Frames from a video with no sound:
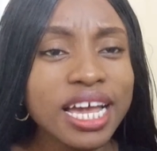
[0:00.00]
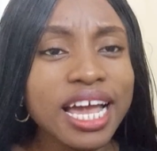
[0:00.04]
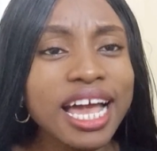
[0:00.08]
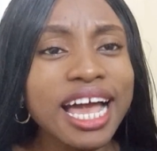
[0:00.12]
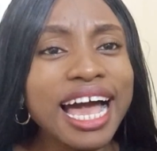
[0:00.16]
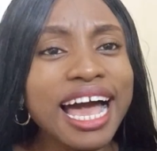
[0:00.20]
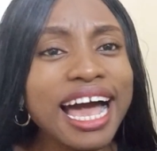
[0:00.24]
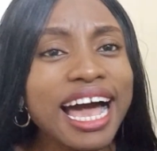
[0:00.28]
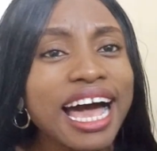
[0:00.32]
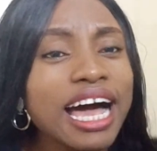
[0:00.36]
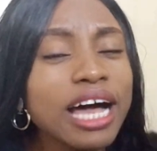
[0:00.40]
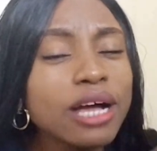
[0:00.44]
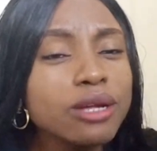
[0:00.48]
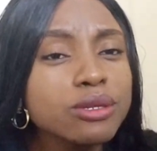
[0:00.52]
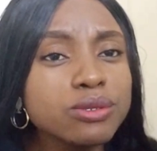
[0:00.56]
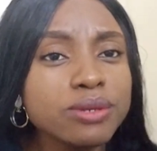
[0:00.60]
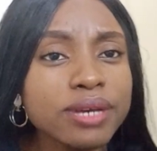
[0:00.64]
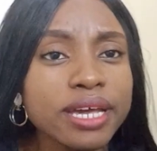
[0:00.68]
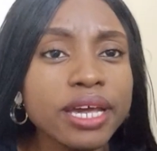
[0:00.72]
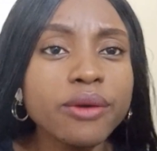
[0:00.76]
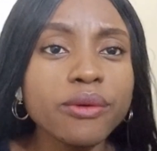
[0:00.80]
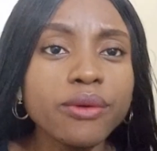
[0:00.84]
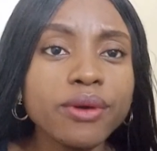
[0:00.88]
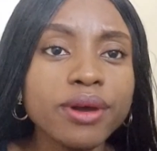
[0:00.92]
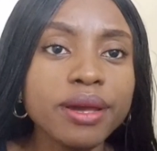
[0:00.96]
How do I
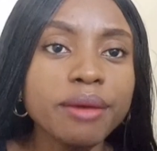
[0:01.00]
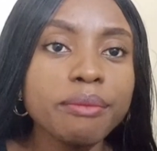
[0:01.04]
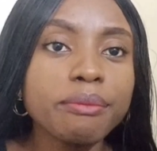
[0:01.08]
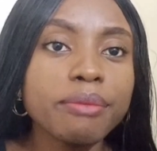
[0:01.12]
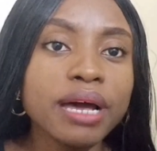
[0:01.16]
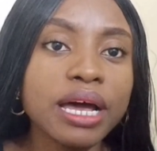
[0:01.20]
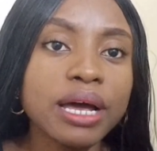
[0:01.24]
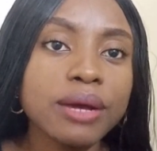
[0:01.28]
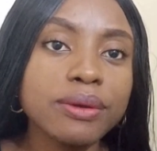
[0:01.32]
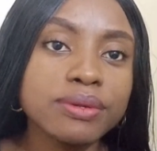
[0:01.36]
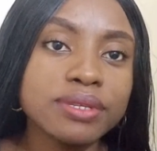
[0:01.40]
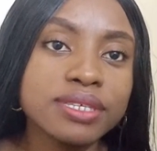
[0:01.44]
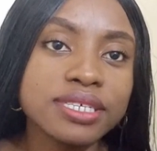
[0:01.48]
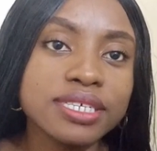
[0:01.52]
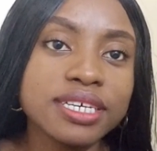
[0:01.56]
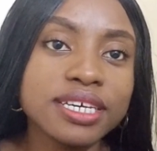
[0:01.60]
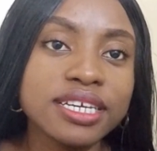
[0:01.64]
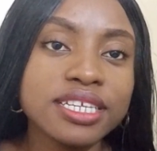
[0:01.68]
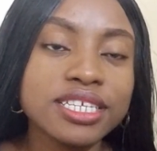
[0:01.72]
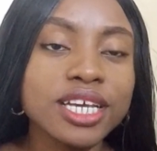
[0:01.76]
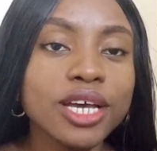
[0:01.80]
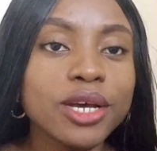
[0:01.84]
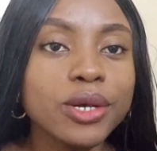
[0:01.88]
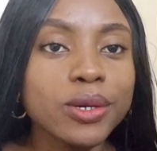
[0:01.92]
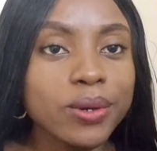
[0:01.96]
go about it?
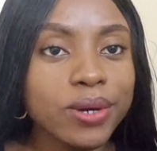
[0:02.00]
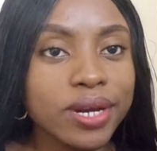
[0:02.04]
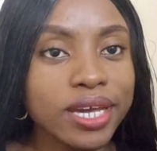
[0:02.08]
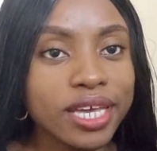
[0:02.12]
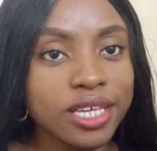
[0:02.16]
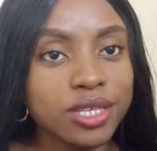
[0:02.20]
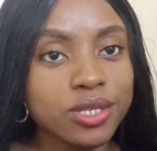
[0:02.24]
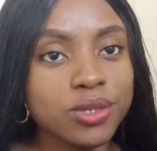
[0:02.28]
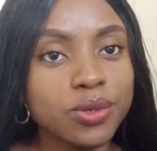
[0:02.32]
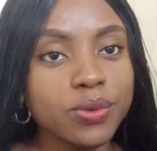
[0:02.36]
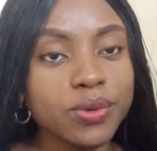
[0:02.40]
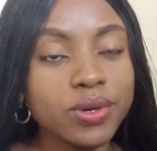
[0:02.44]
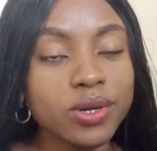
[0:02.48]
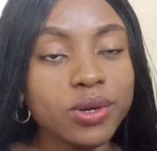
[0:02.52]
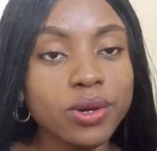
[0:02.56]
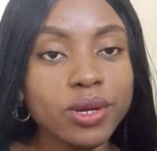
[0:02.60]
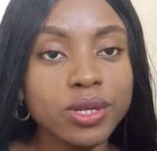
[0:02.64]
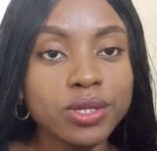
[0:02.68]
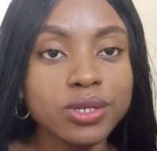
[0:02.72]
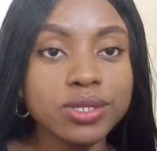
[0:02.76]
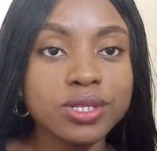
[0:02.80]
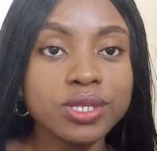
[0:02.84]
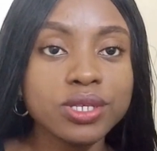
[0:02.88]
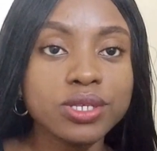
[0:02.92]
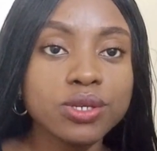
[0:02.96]
Okay, so we're going to
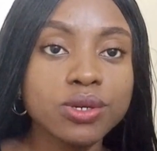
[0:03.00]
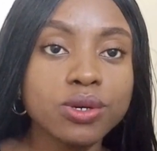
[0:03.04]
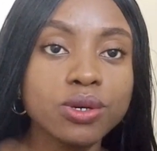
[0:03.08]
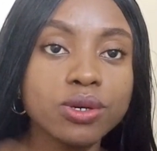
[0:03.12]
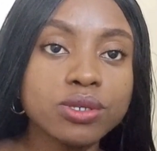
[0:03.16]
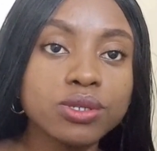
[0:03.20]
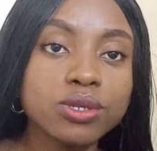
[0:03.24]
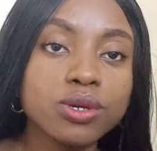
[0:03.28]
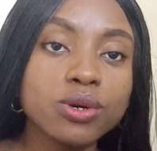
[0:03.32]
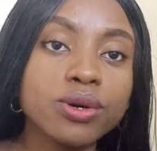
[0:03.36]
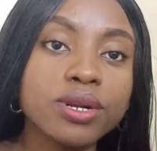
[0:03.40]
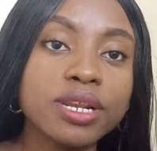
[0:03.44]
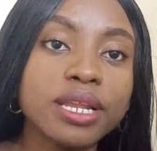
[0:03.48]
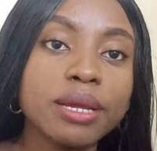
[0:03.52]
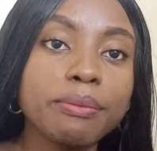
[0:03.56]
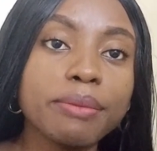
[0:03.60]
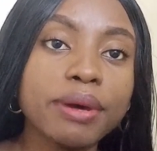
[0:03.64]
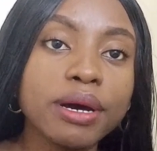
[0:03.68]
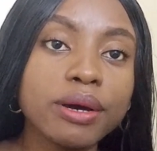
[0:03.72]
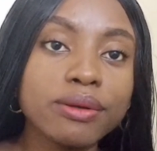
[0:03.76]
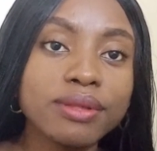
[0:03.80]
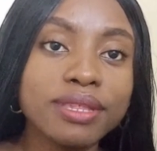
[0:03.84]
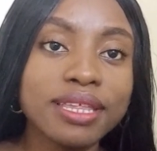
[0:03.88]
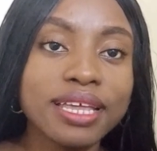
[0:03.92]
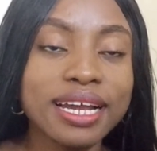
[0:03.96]
discuss all
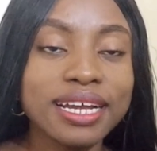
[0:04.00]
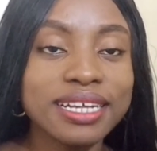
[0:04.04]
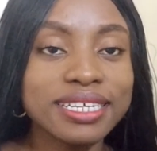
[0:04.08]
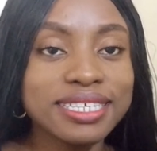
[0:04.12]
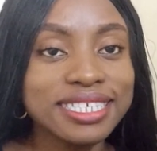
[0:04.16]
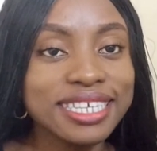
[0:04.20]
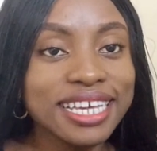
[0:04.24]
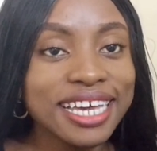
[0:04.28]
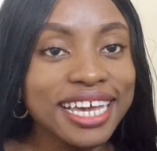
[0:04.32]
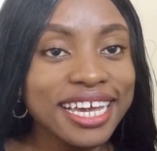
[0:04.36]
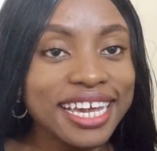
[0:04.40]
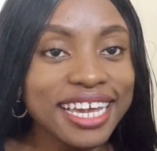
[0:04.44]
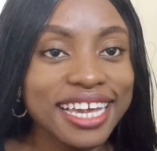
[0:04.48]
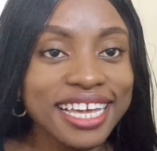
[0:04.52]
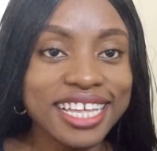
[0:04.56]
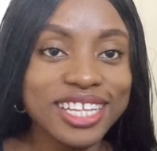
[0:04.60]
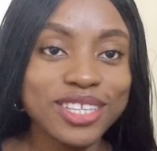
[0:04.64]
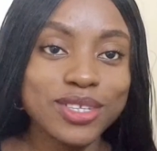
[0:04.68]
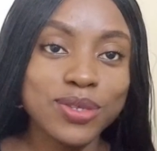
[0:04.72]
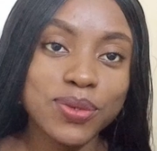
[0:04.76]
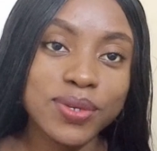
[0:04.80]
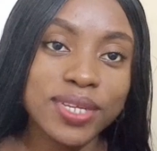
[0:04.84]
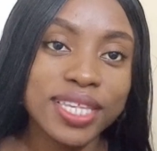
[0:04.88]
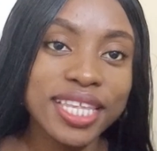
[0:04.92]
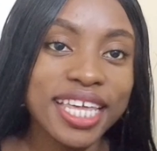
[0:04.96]
about that
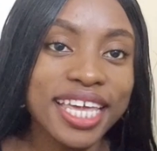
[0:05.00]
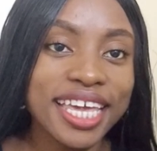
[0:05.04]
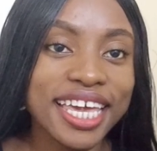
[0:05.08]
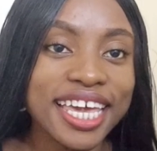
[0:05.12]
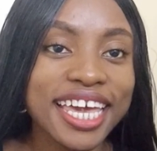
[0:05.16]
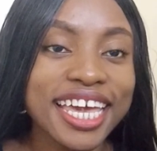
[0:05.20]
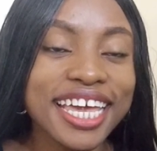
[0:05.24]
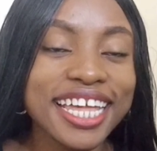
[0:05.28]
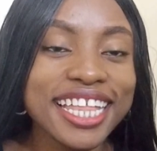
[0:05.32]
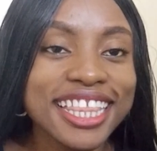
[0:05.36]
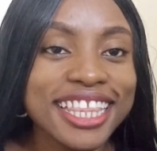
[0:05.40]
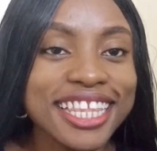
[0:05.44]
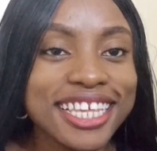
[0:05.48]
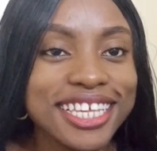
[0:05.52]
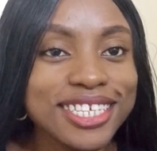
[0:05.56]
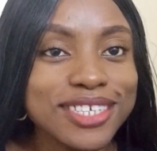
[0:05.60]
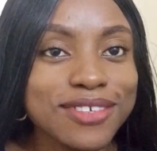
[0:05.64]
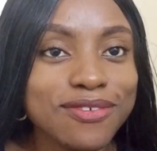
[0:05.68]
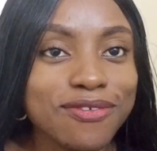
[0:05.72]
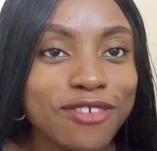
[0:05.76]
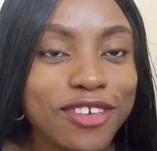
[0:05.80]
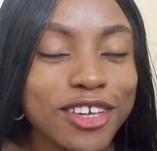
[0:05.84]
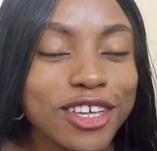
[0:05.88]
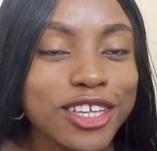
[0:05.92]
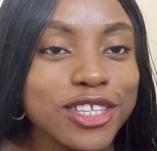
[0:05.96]
today in this
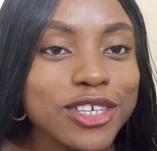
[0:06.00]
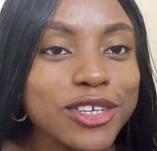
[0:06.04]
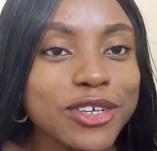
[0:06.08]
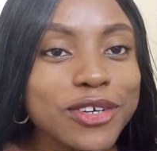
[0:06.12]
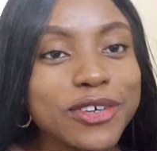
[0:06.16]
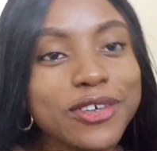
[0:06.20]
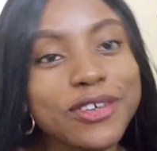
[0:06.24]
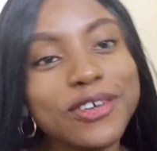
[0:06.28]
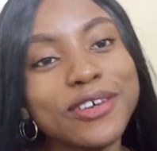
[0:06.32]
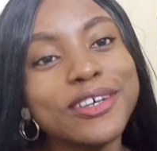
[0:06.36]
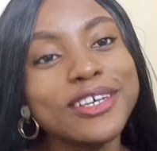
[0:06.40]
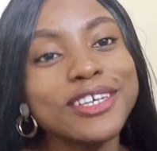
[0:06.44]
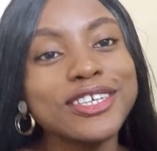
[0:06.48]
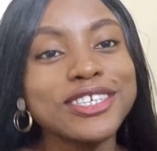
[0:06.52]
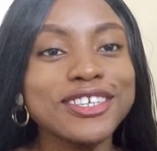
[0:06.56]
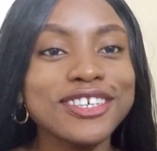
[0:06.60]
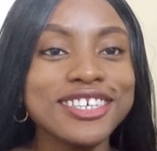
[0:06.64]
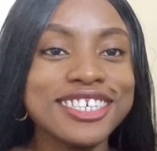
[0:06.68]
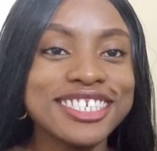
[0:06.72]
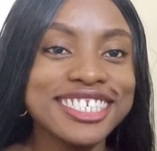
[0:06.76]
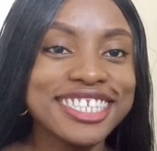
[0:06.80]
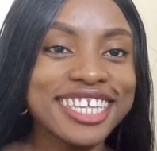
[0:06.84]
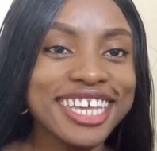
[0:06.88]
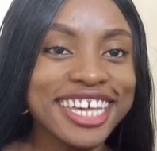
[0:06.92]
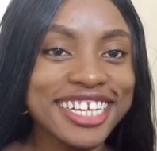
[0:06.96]
video. So
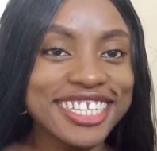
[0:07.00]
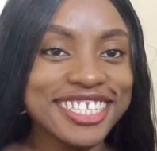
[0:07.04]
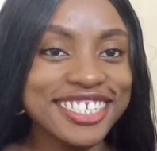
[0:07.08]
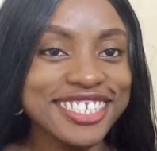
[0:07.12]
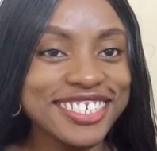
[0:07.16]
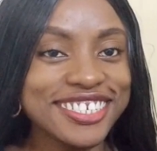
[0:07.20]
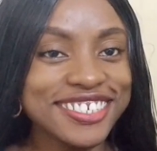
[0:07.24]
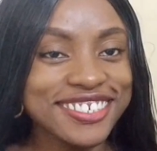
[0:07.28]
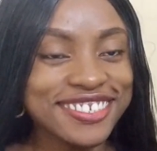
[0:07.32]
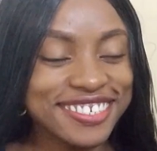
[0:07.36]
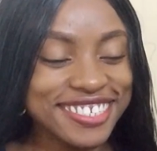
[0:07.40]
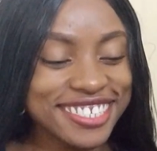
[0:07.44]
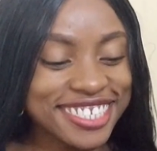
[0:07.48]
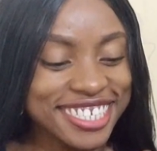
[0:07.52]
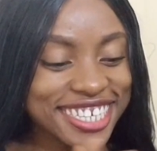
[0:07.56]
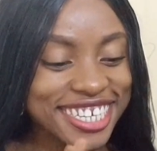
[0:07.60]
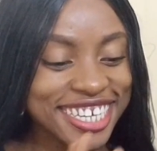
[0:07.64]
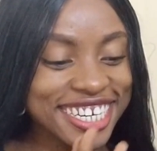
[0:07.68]
stay tuned.